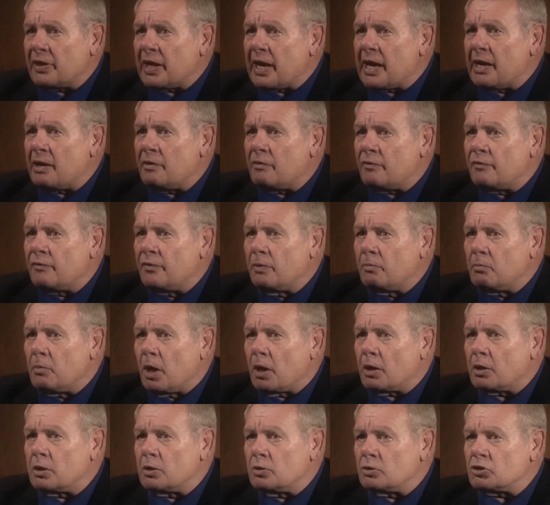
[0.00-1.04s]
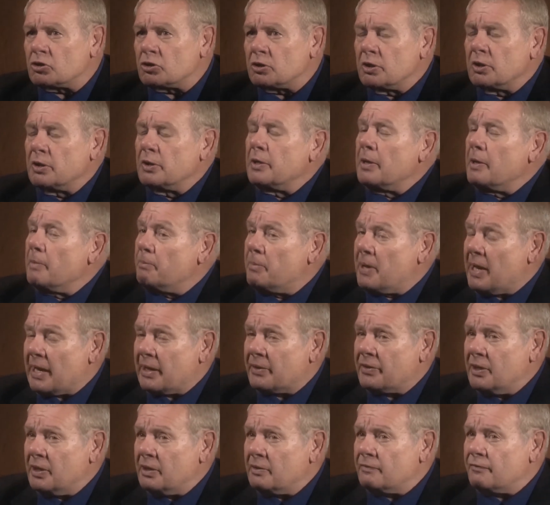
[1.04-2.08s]
the Iowa football coach. Back
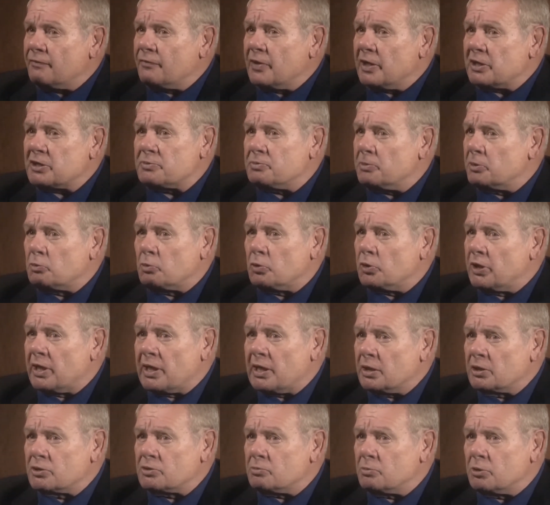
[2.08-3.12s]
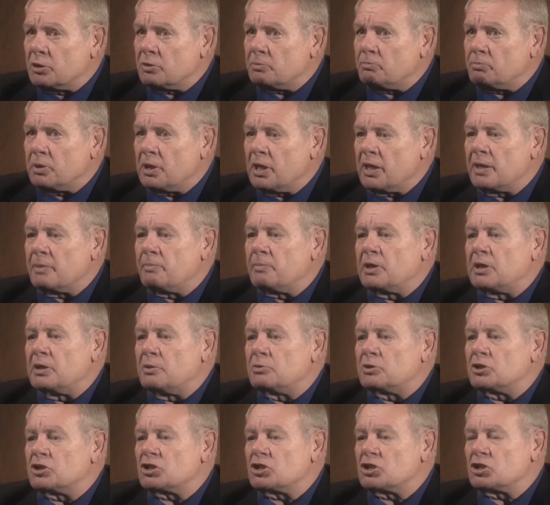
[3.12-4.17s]
then, freshmen weren't eligible to play, but he
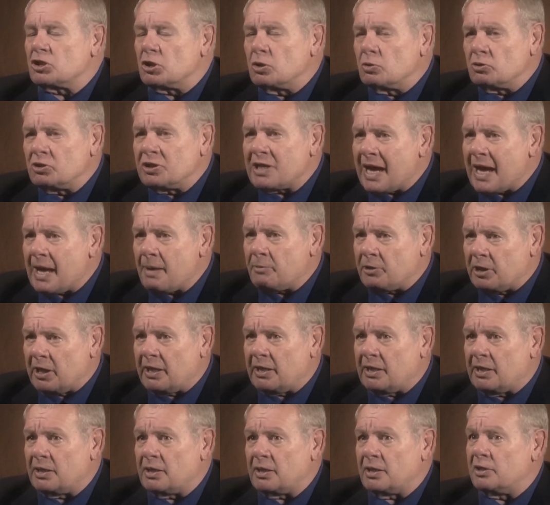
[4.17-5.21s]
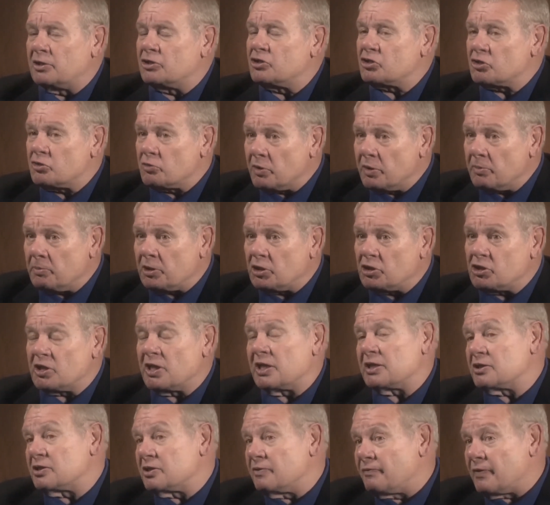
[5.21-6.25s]
was so dominating in scrimmage
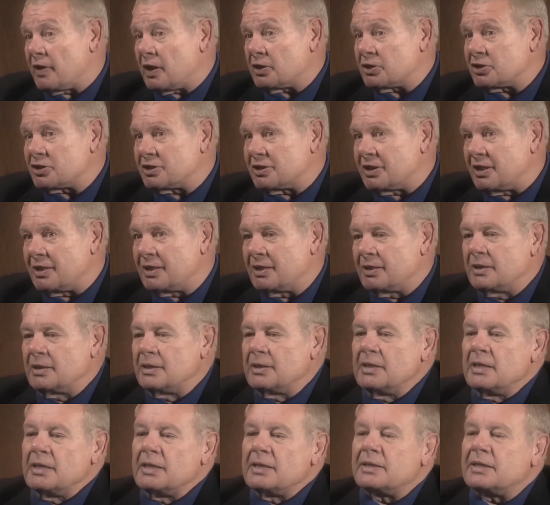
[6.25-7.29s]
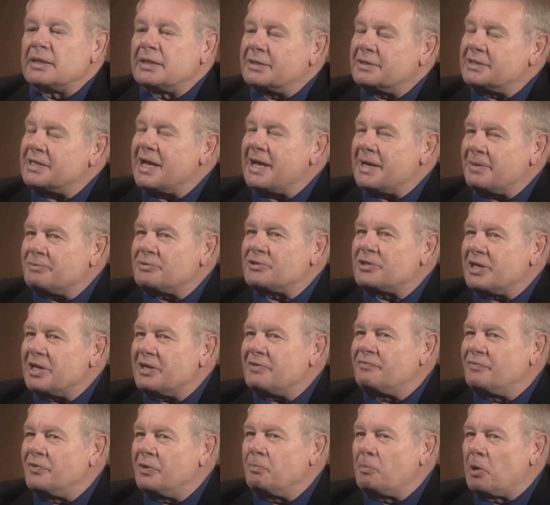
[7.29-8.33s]
against the varsity that at times the
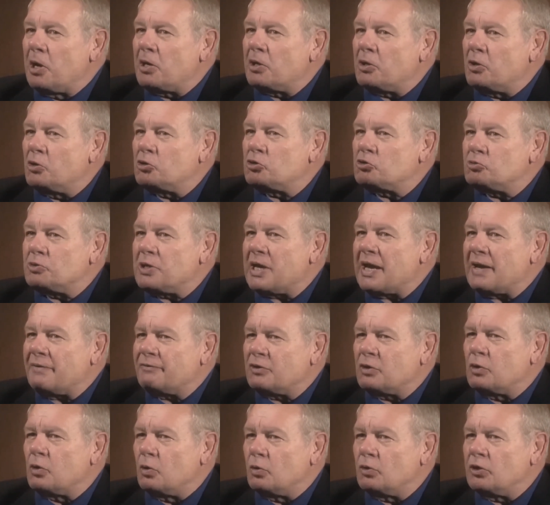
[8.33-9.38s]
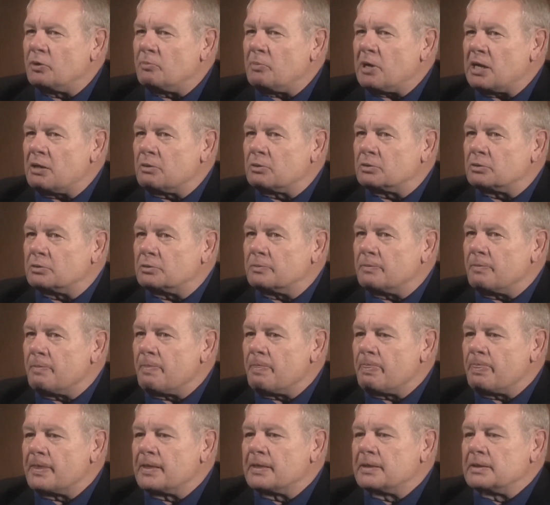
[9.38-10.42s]
head football coach would have to hold him out.
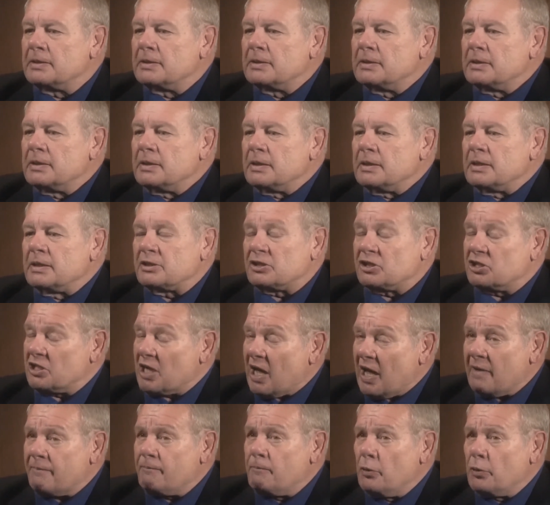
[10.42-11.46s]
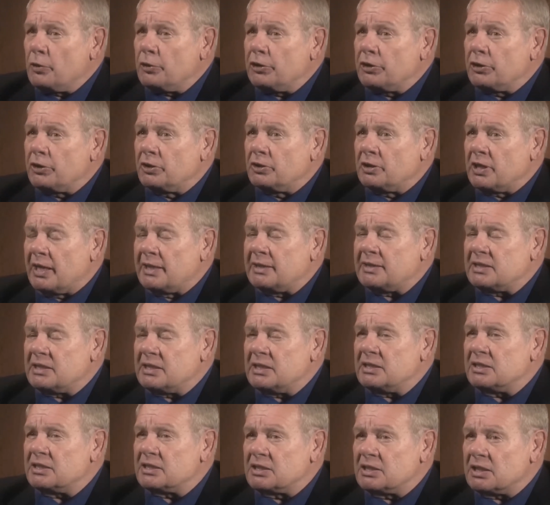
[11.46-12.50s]
His sophomore year,
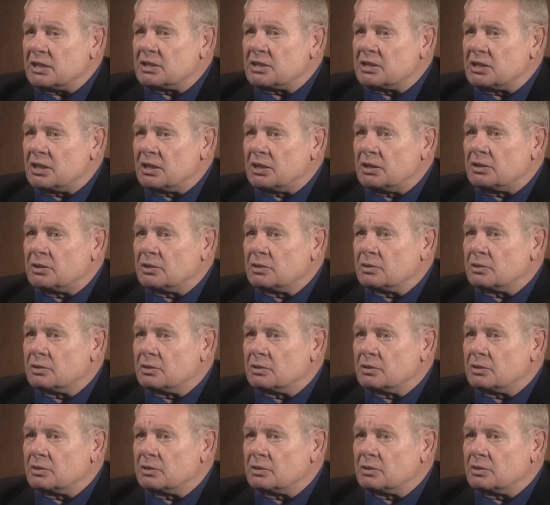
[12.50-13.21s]
1916,